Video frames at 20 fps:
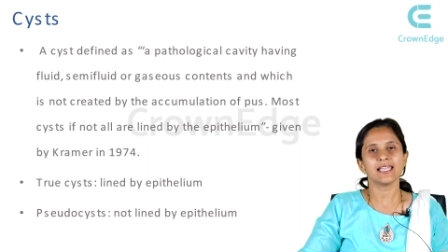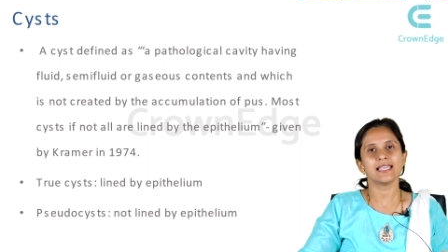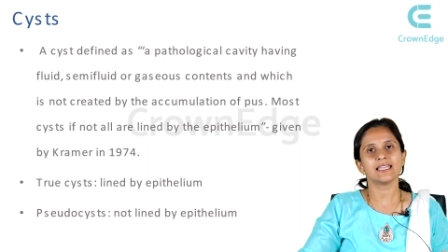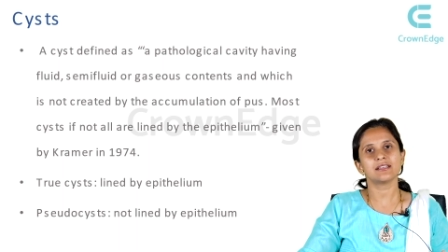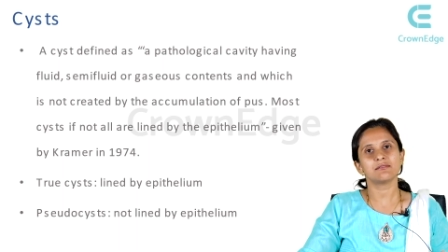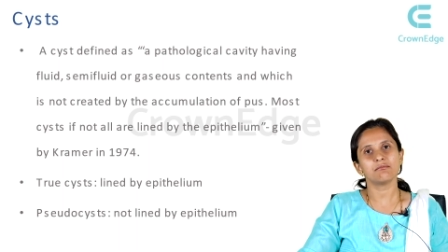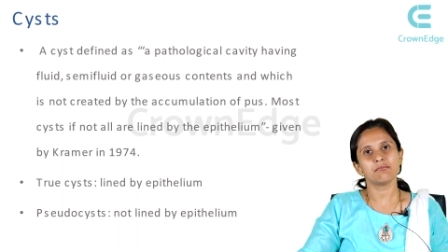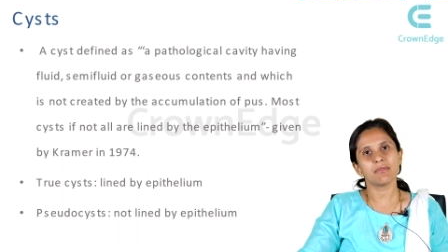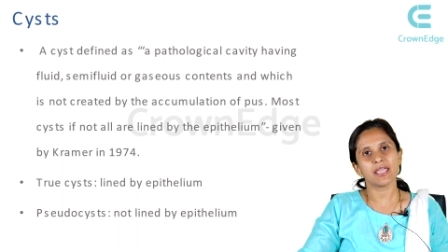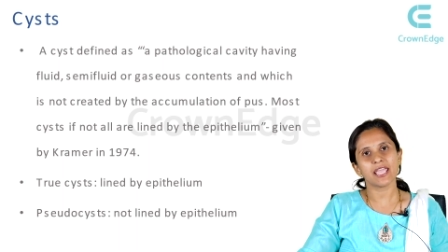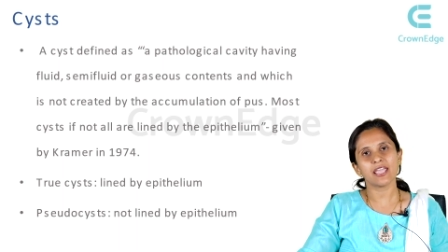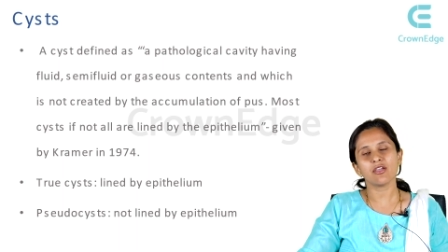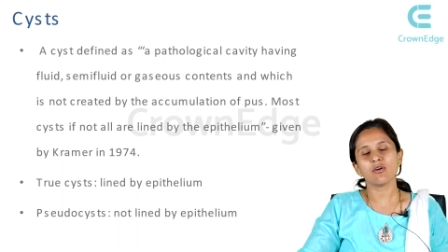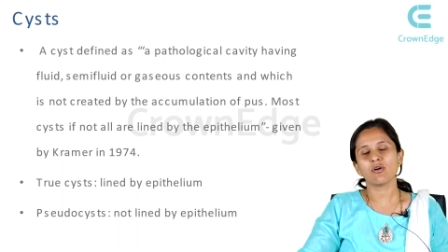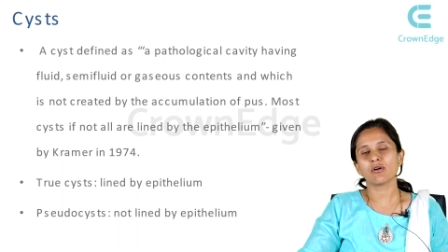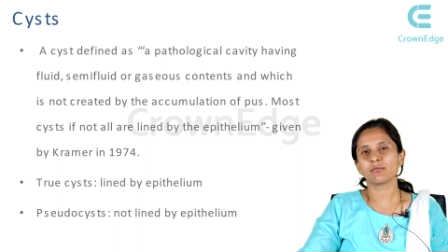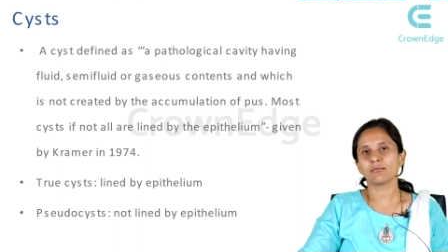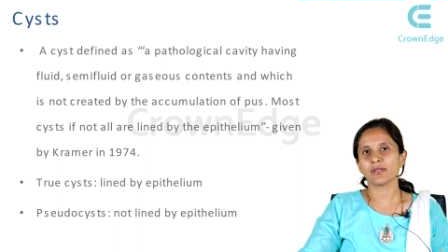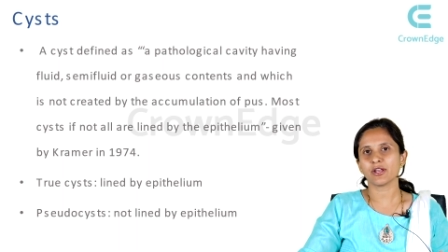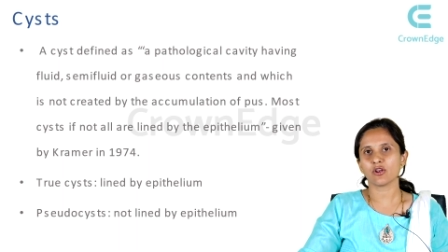It may
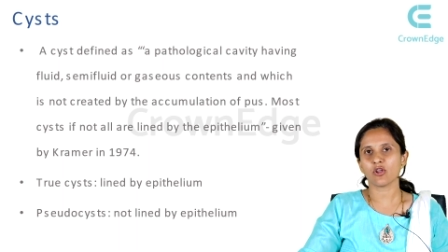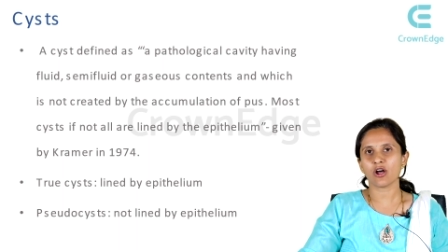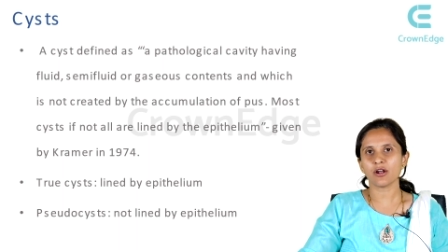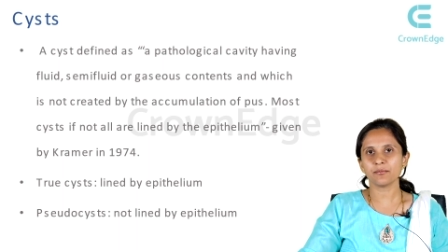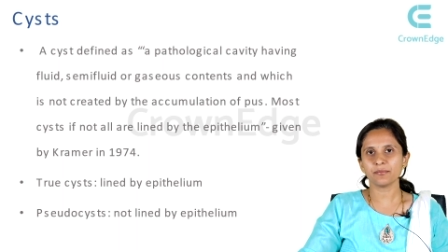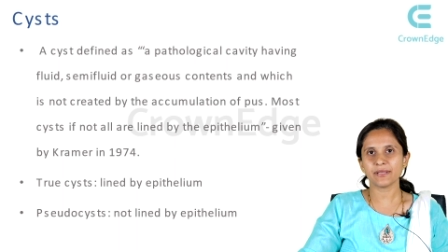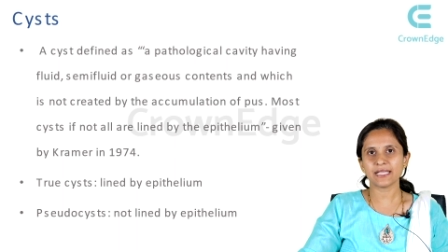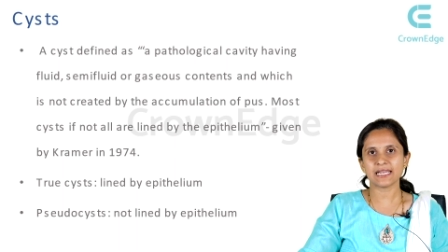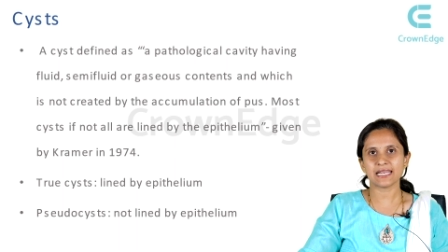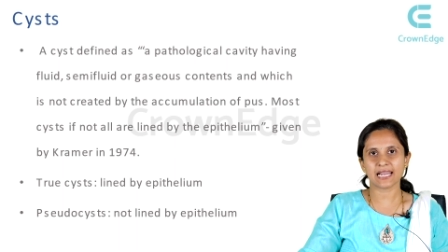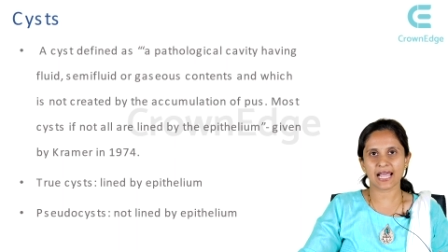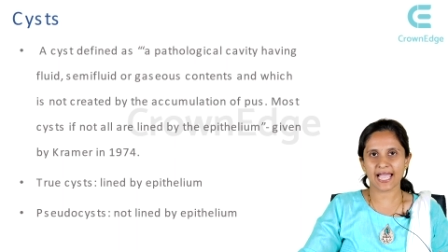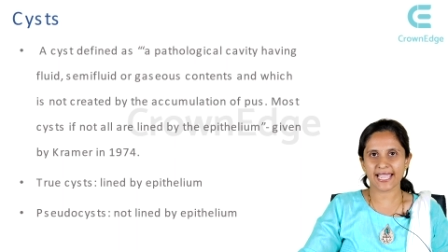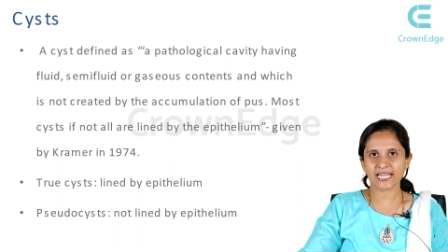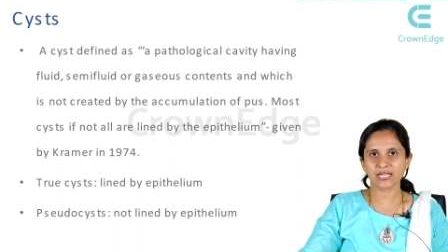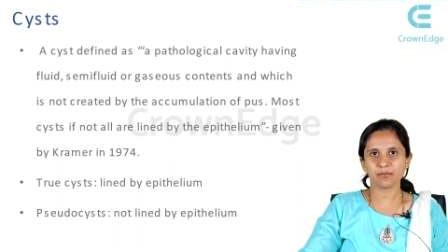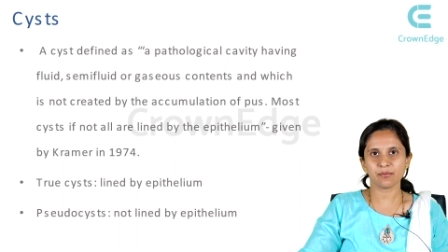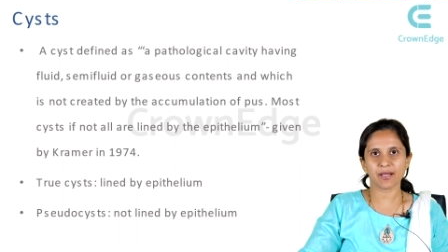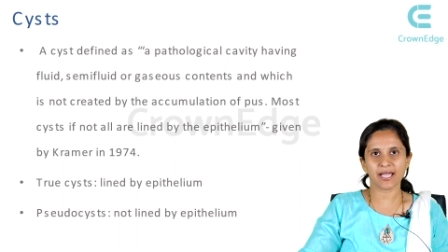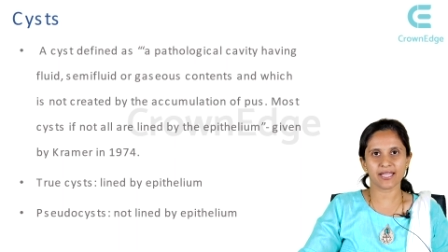or may not be
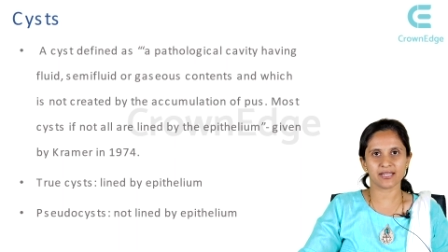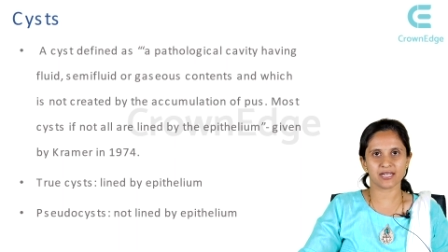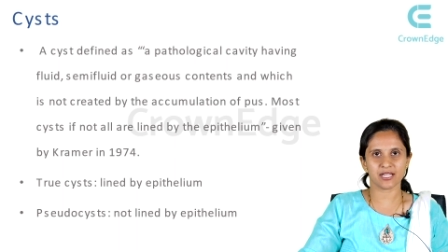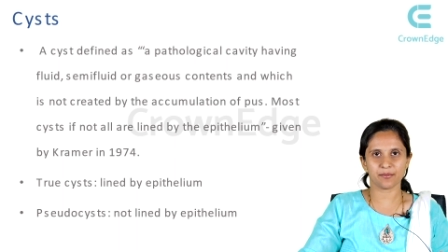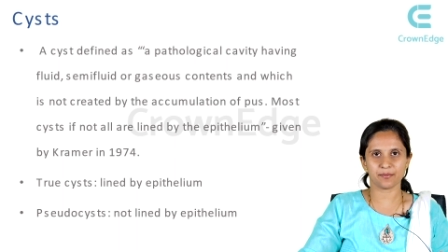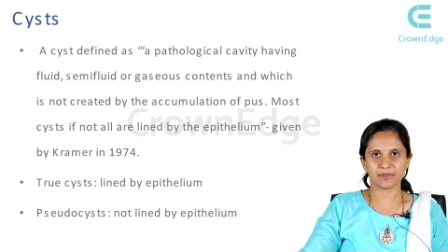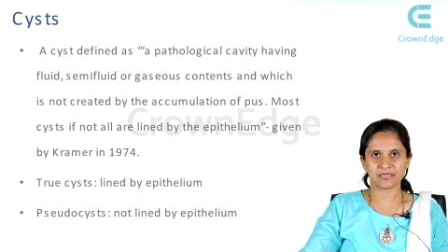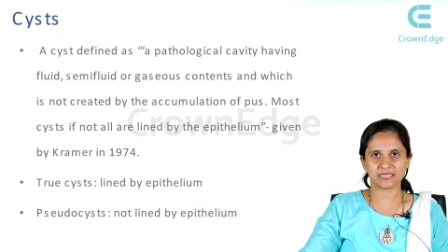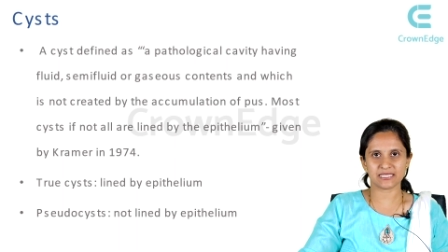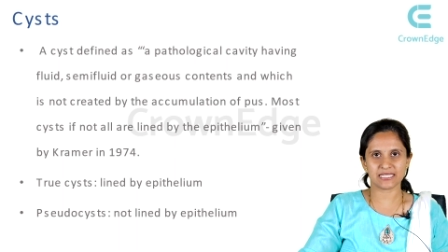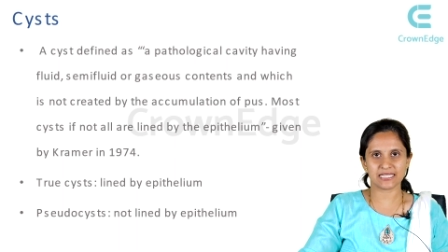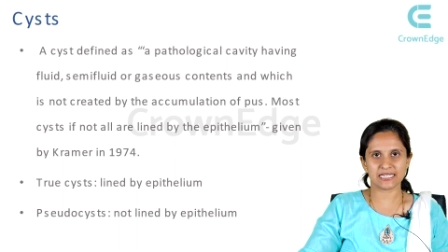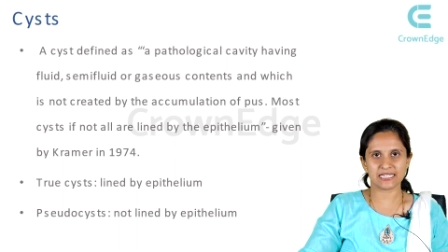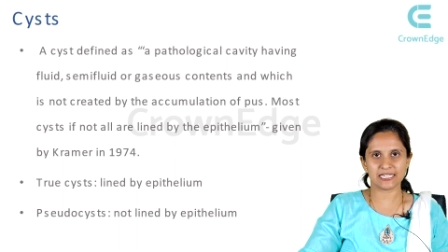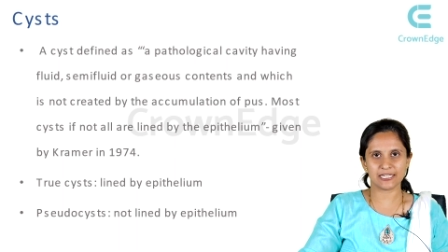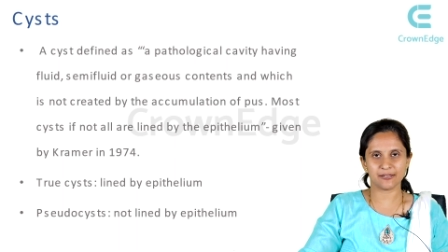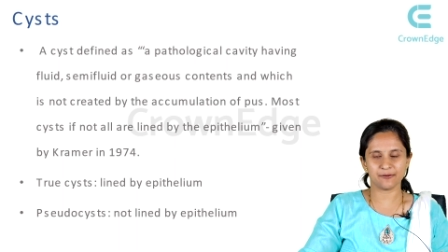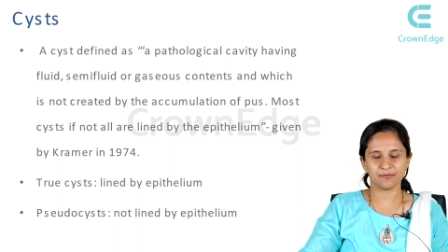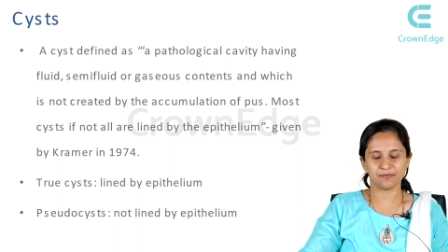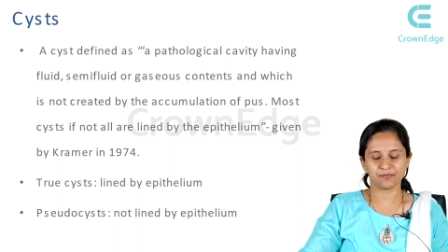lined by an
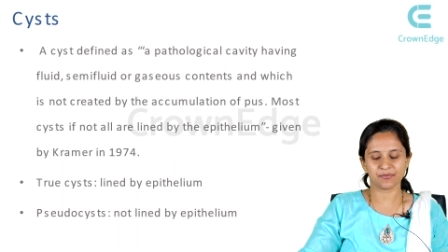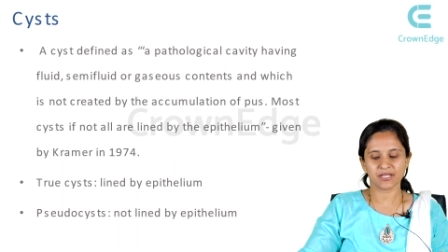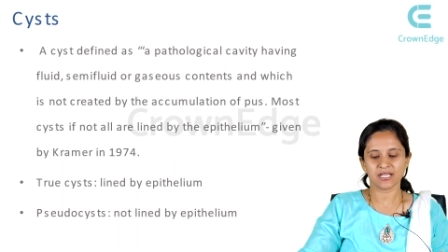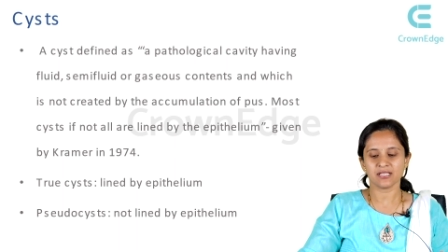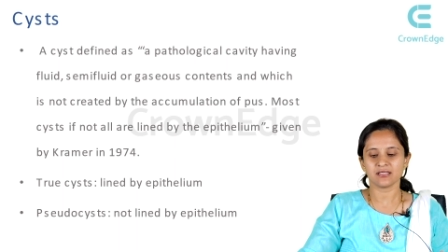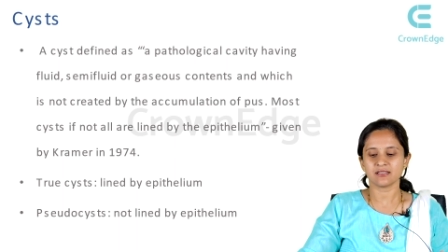epithelium.